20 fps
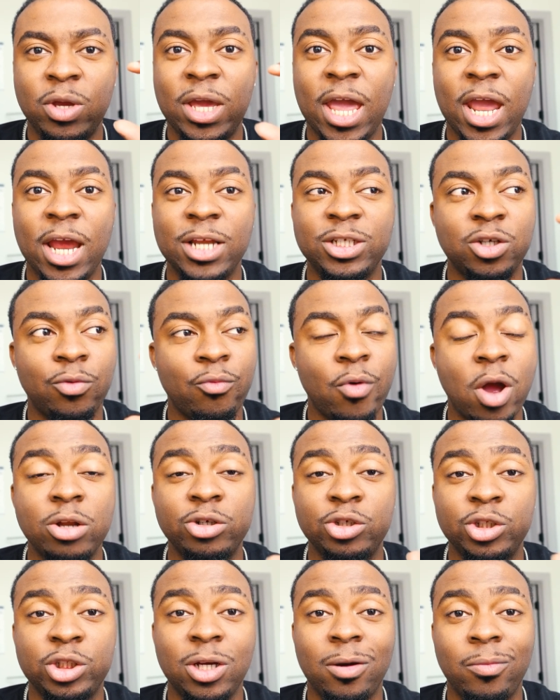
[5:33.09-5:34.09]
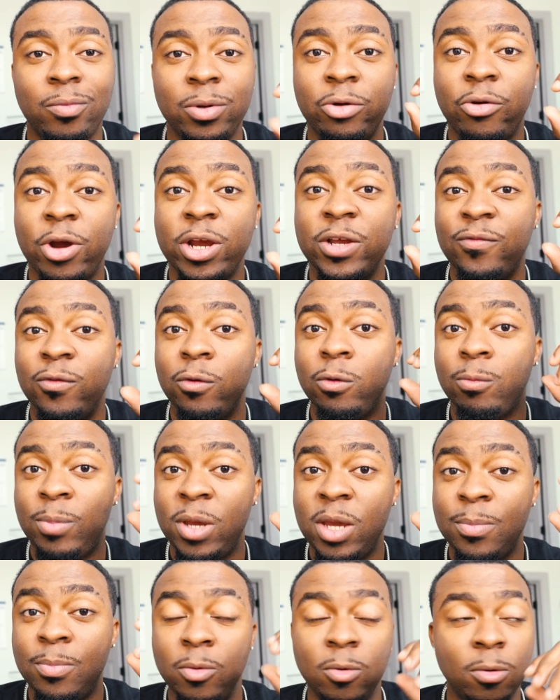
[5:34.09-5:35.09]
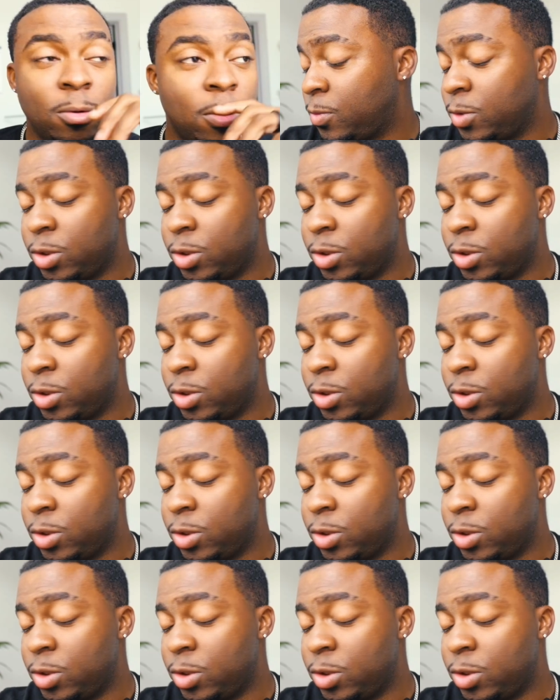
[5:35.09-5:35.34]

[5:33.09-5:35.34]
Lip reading: can't surround yourself with graceful people.